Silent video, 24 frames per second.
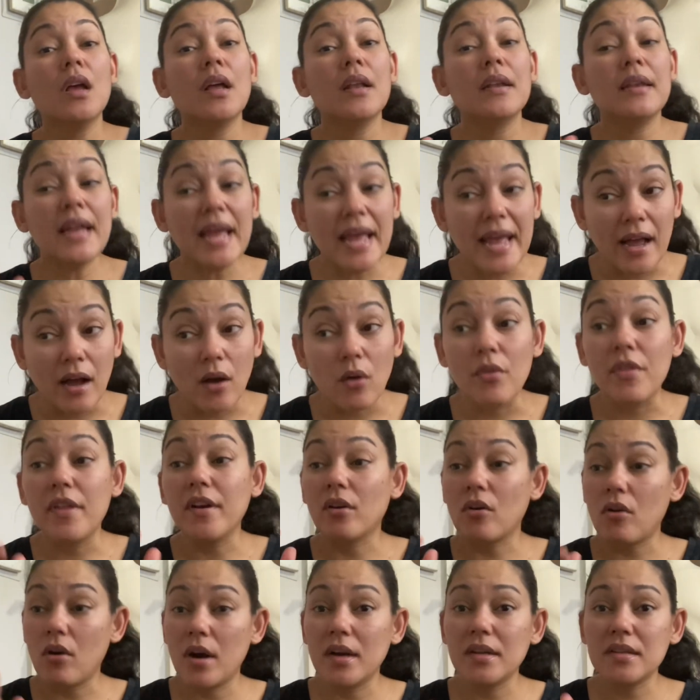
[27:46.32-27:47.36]
Now, there
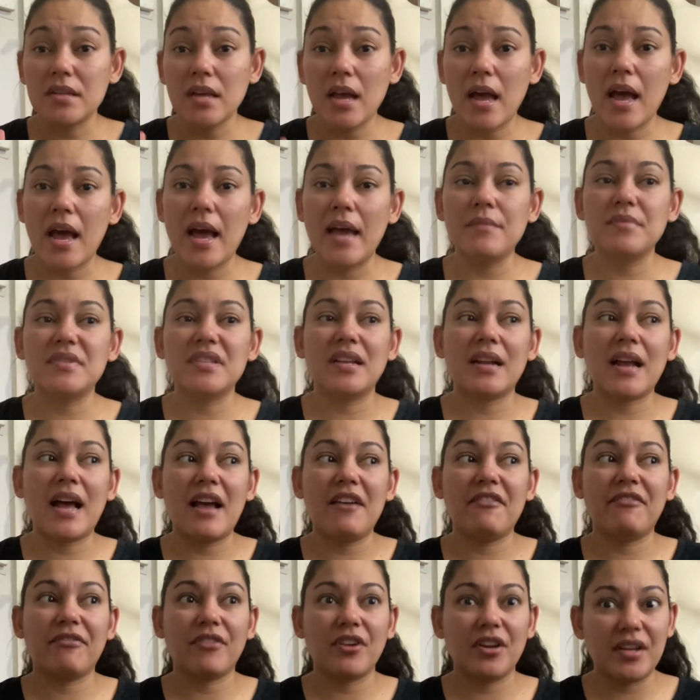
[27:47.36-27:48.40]
are times that I
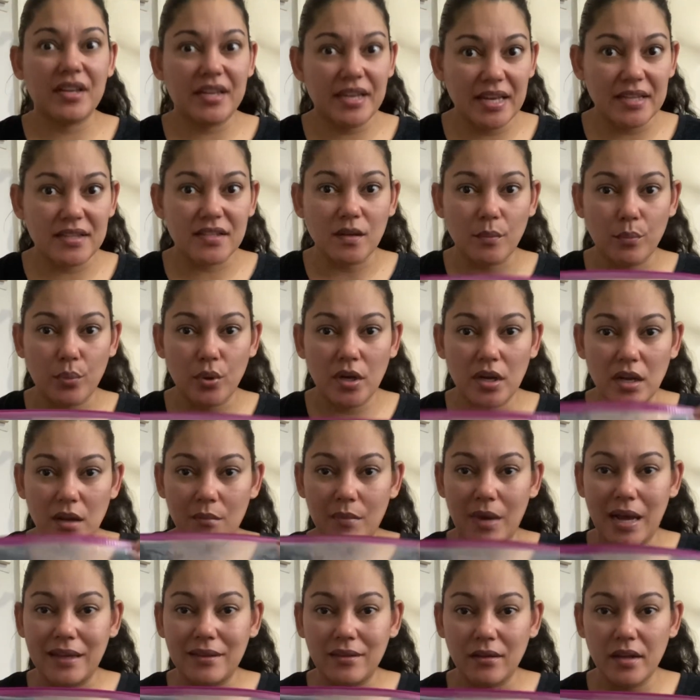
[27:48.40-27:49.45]
forget to put in
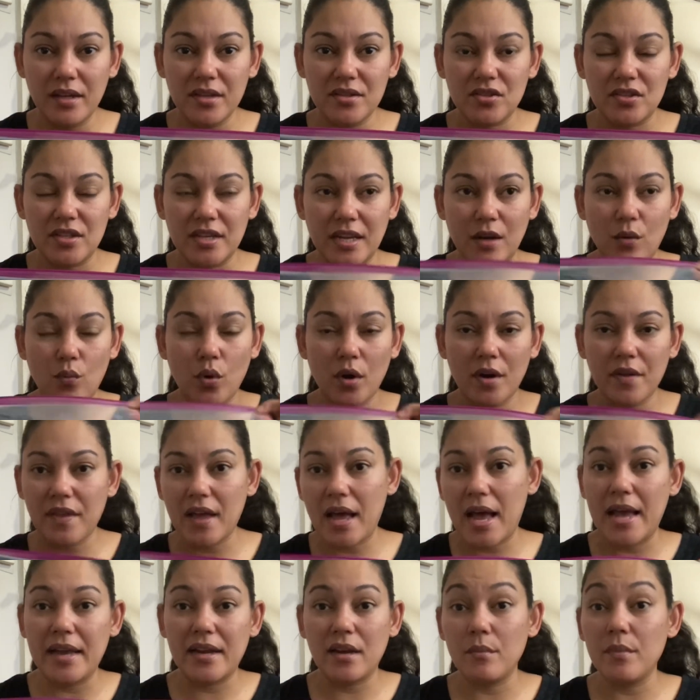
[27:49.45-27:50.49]
my listing where the
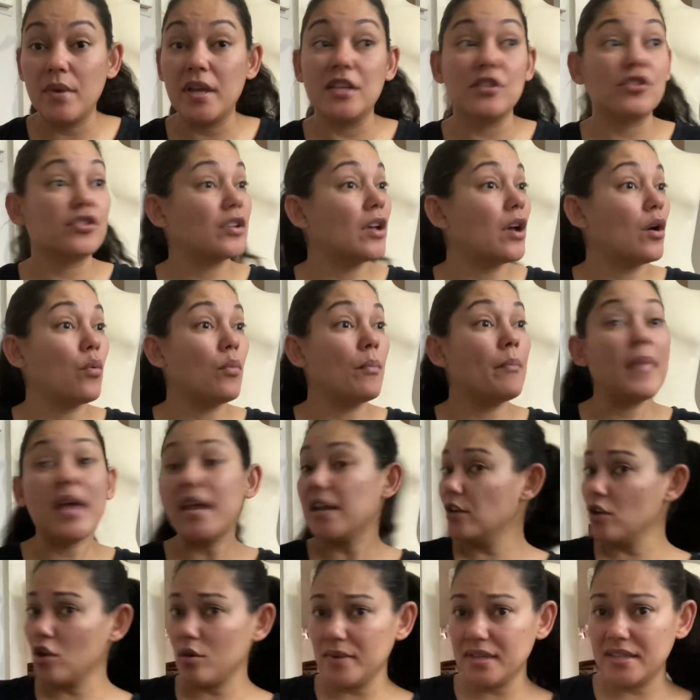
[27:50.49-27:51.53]
item is. So
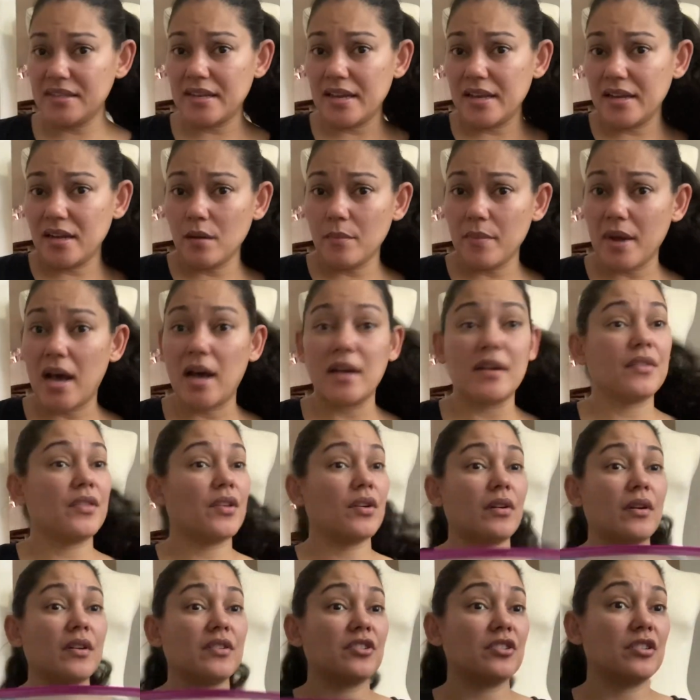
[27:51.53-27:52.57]
make no mistake about it.
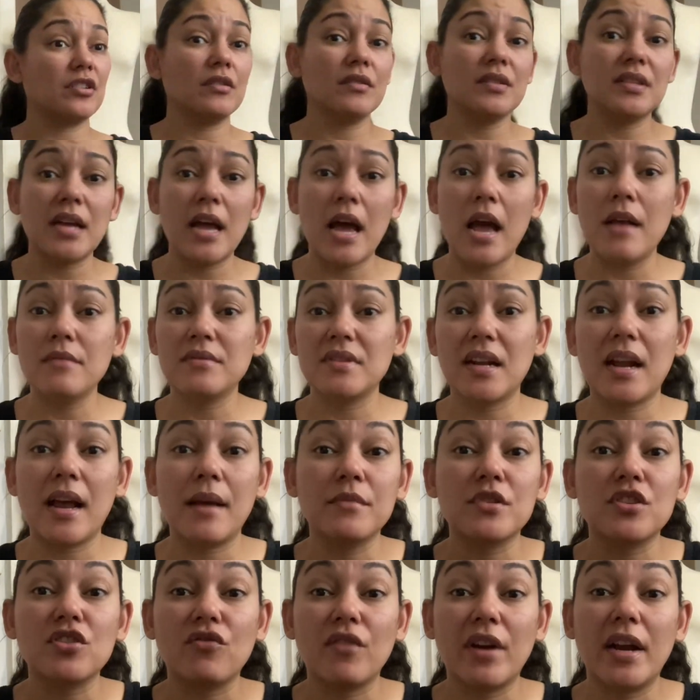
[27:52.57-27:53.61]
There are still times that
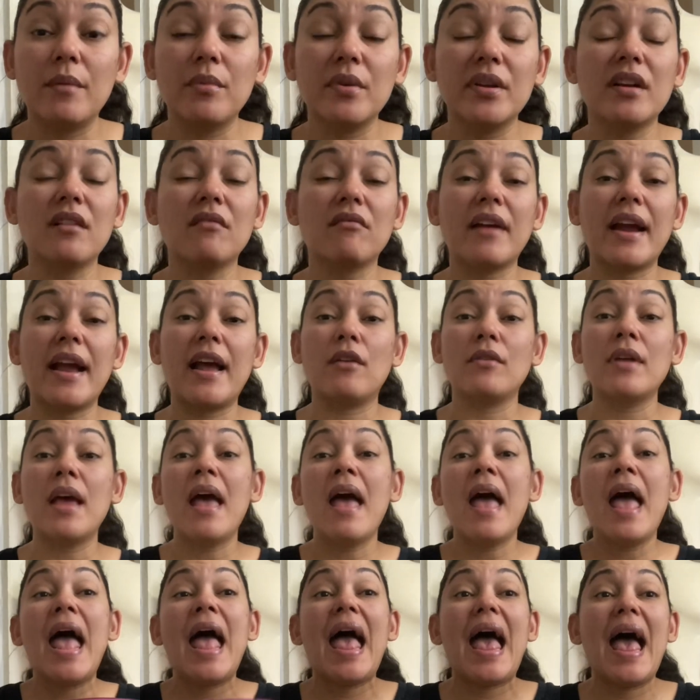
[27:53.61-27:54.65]
I'm scrambling around
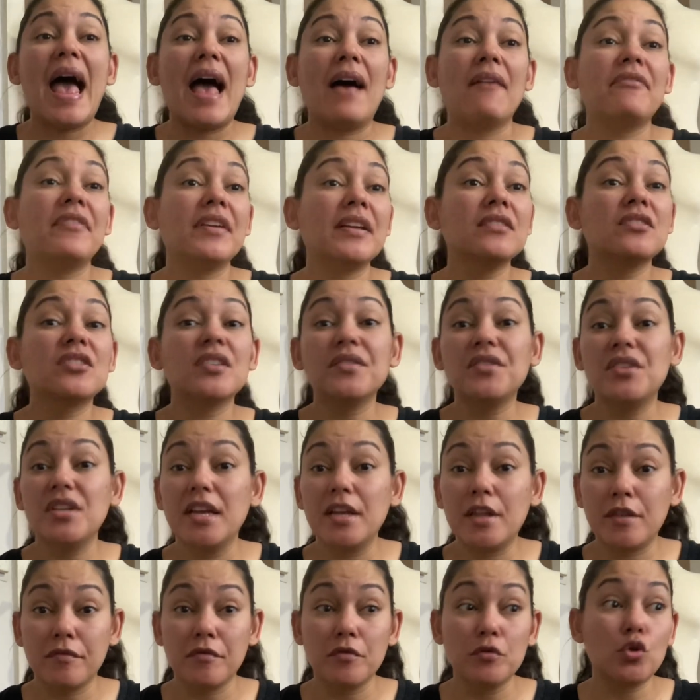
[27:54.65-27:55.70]
having to
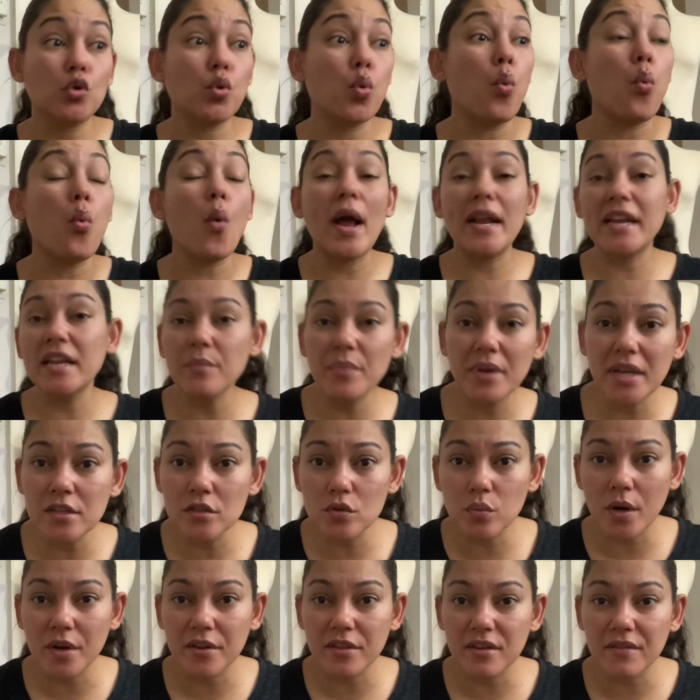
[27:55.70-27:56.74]
dig through 20 bins
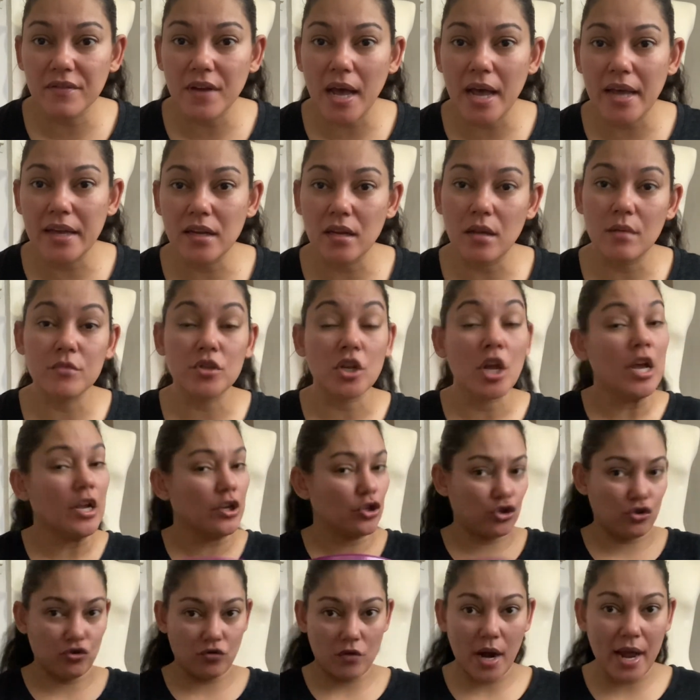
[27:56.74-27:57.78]
worth of items
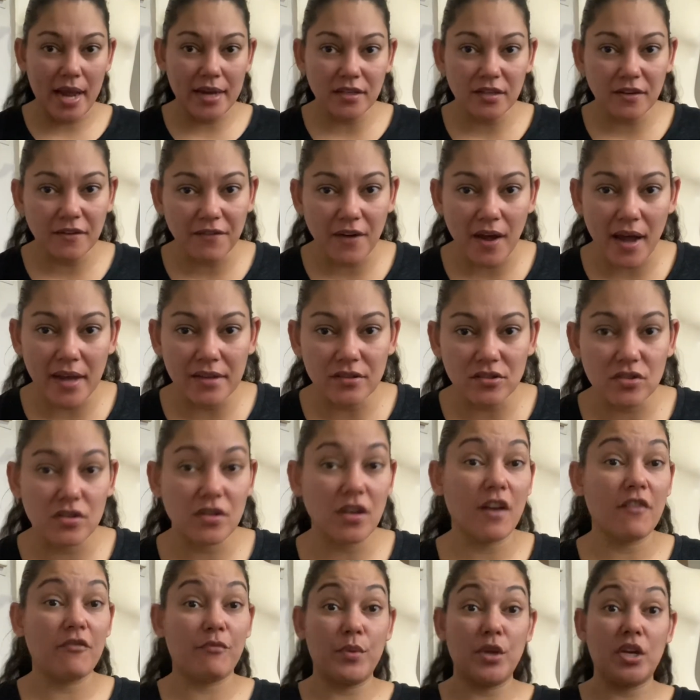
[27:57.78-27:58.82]
trying to find
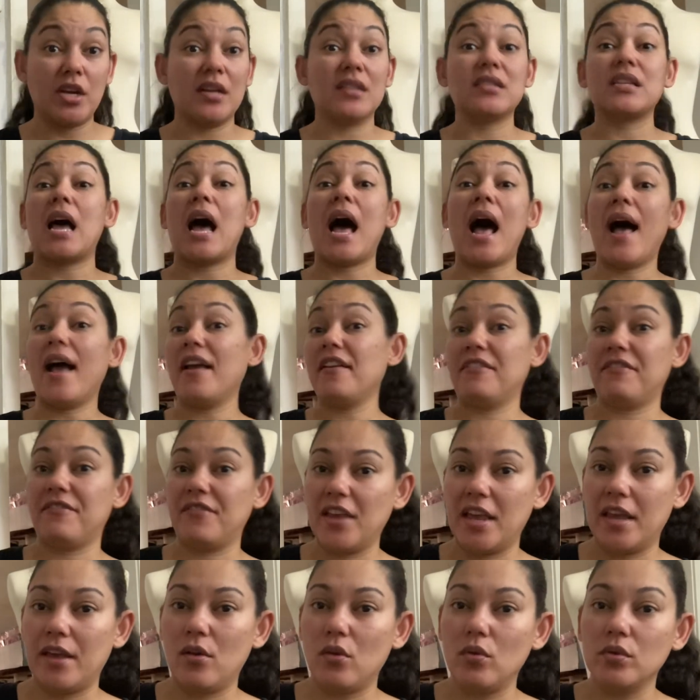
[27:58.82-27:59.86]
stuff because I
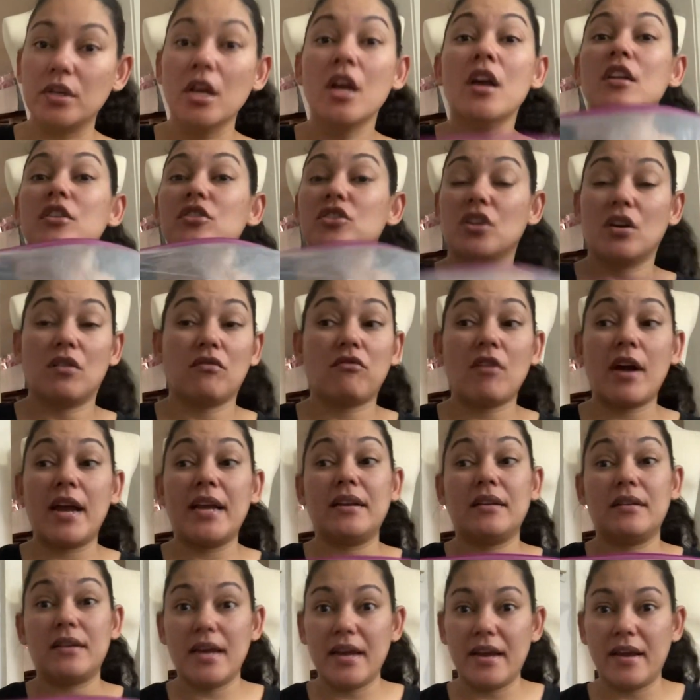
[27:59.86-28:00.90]
failed to
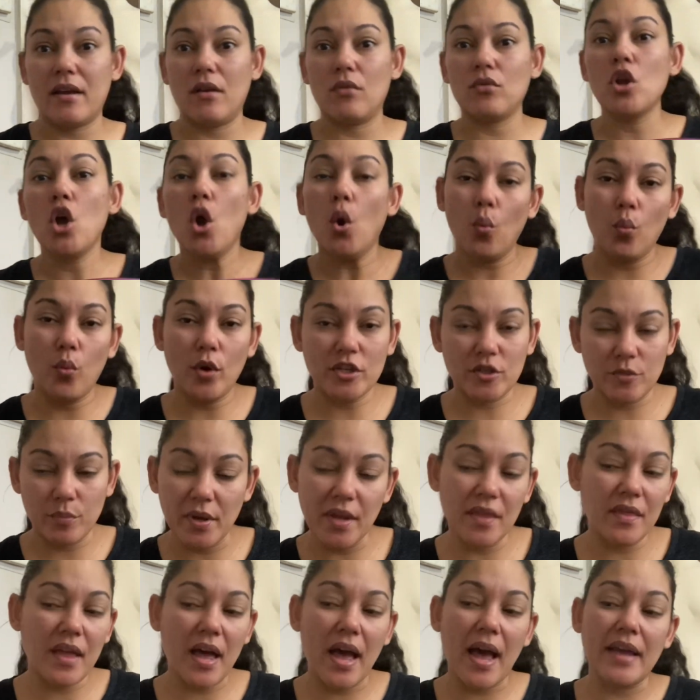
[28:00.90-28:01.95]
write down which
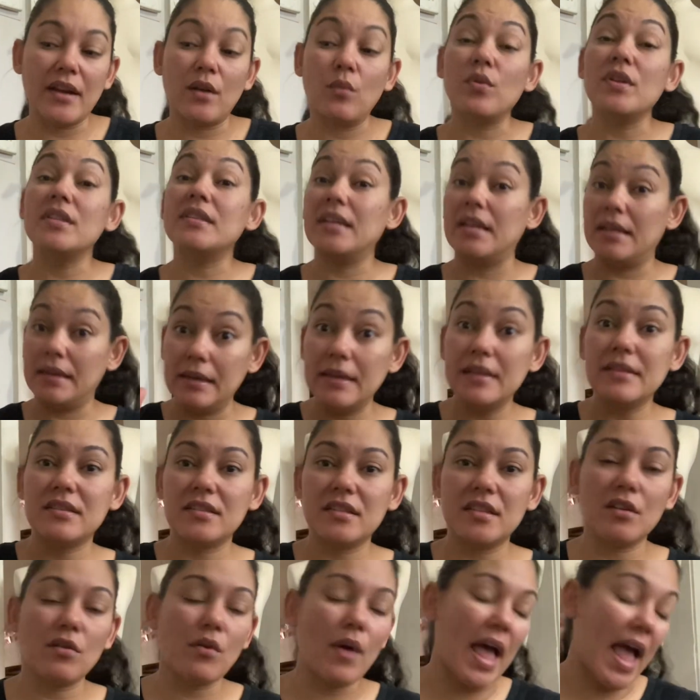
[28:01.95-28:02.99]
bin the item was in. It
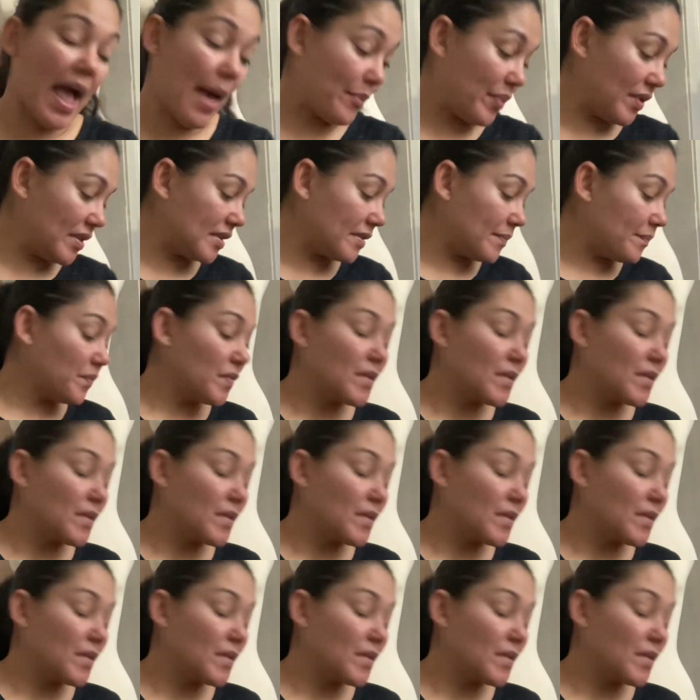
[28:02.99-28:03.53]
still happens.